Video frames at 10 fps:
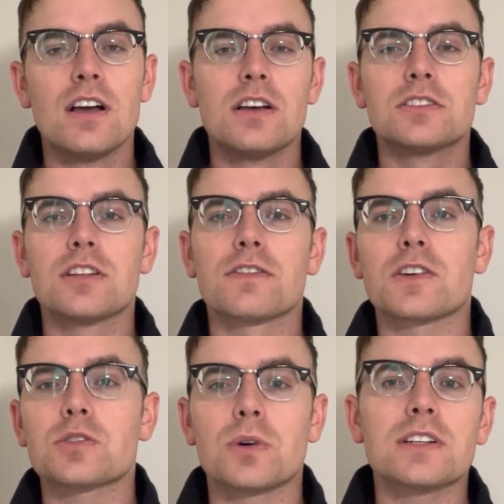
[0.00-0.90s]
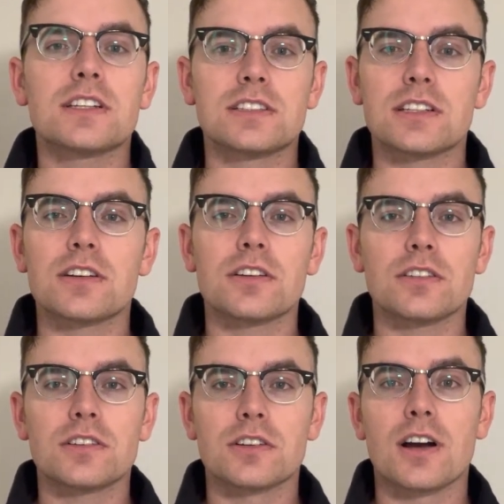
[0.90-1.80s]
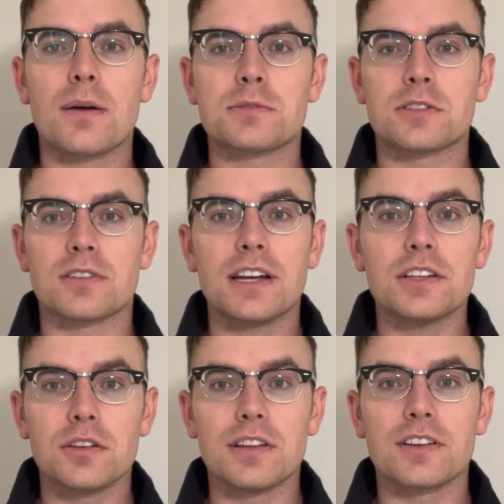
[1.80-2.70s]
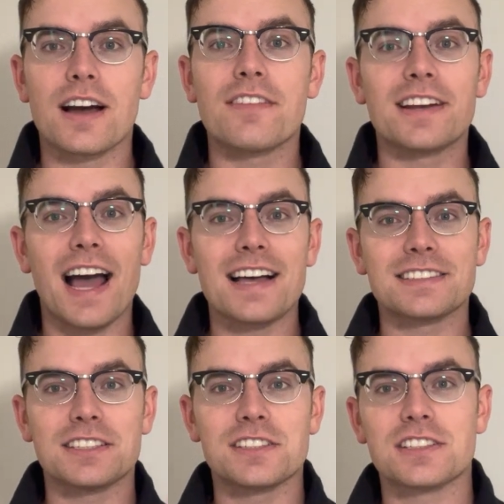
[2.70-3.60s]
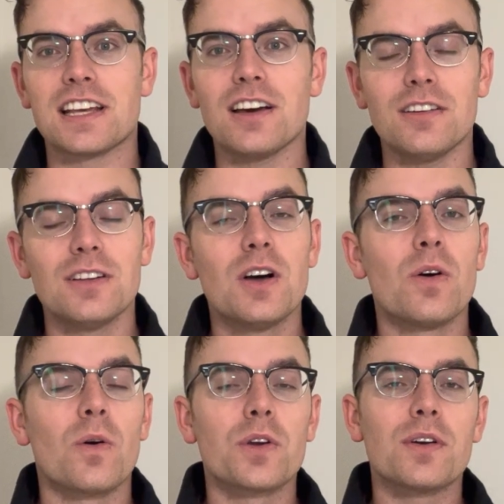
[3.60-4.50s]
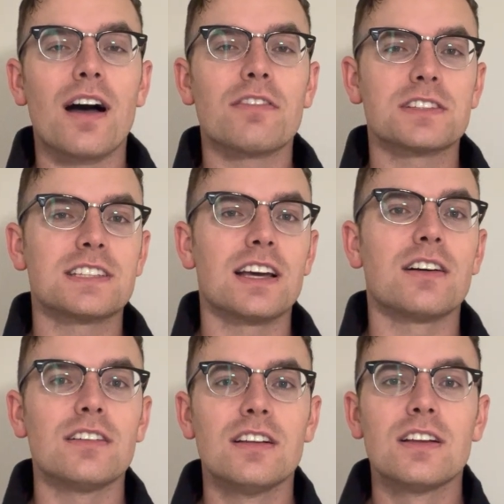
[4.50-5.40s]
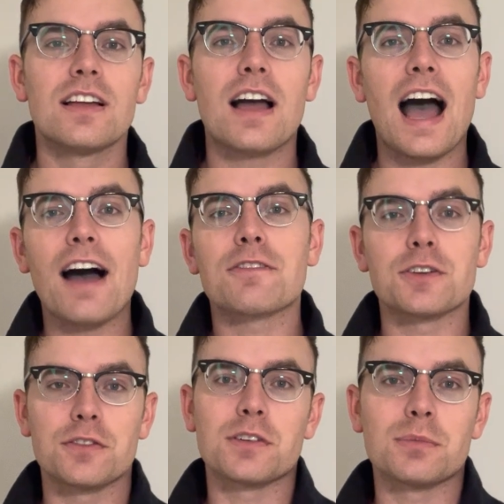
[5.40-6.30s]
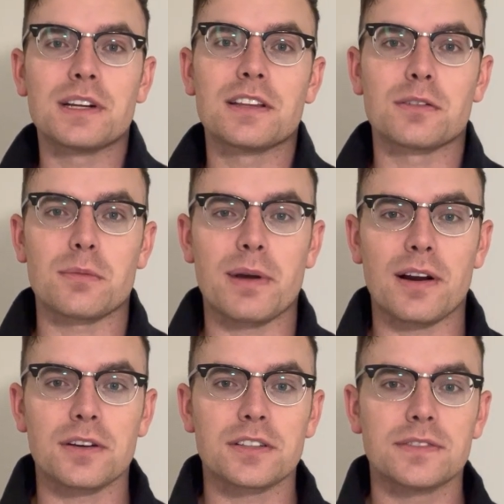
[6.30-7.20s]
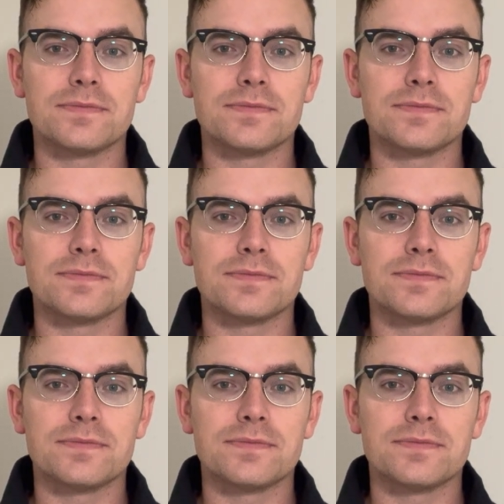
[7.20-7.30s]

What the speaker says: So the first one, consider your options, right? You either have an as-is sale or you have a sale after you've completed the repairs.